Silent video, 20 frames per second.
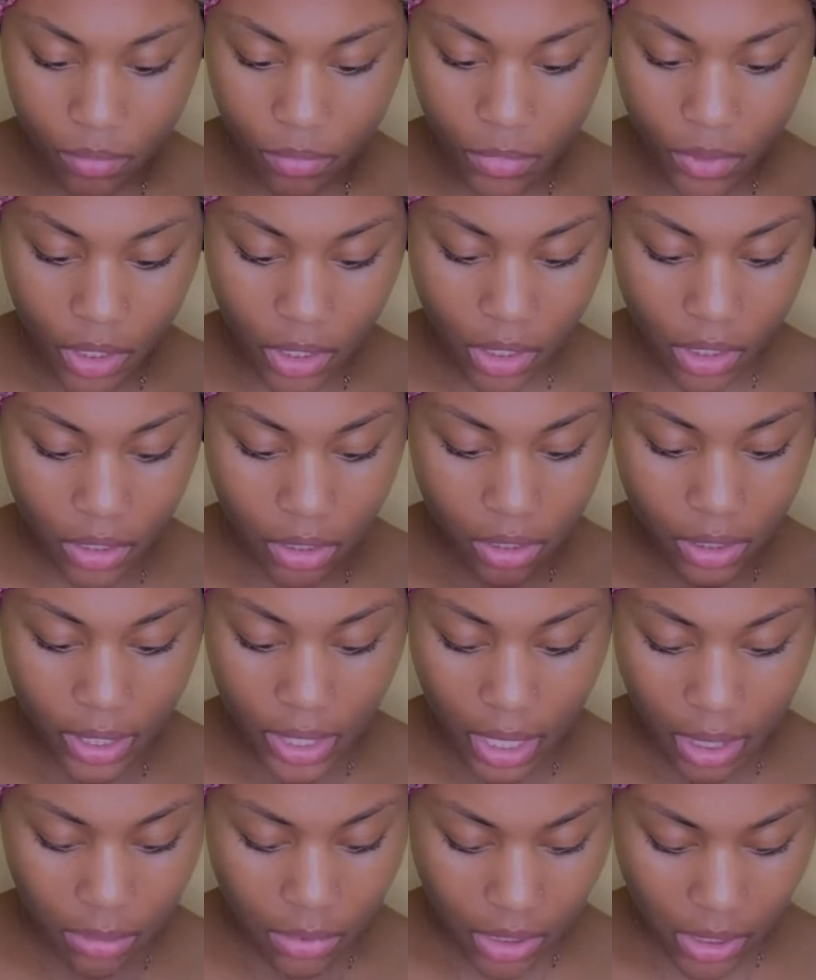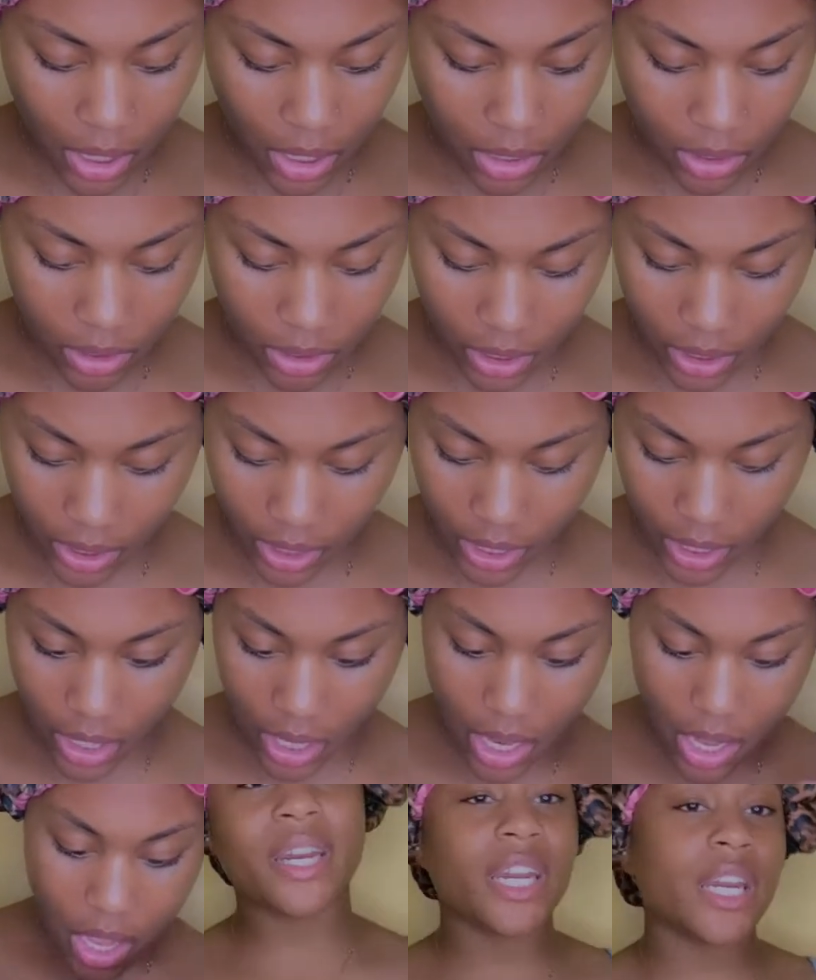other than that, I'm just like looking at
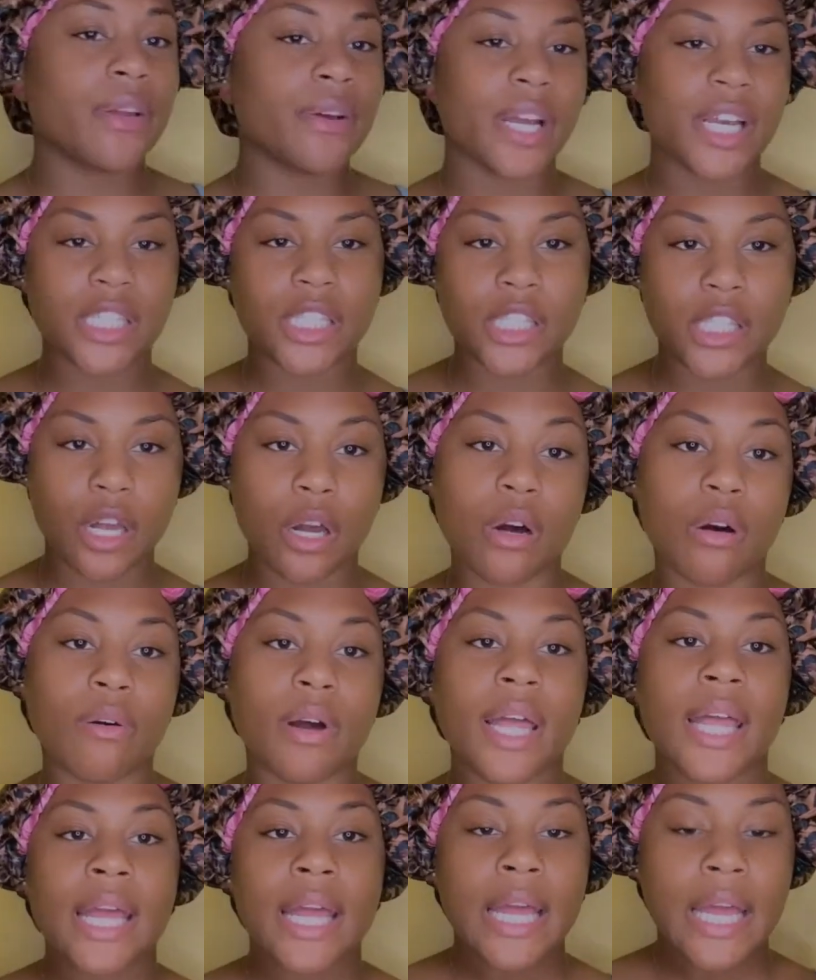it. Anyway, so